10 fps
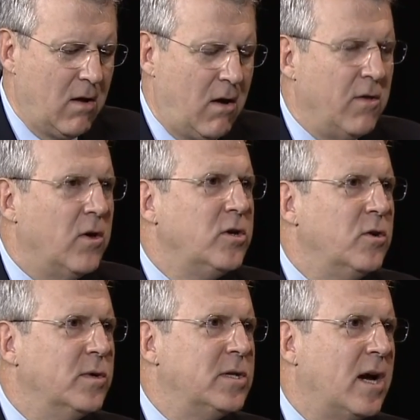Although you
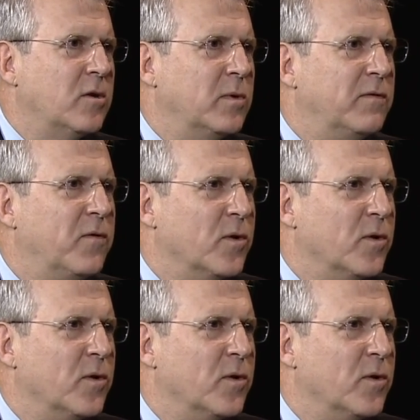retired with 4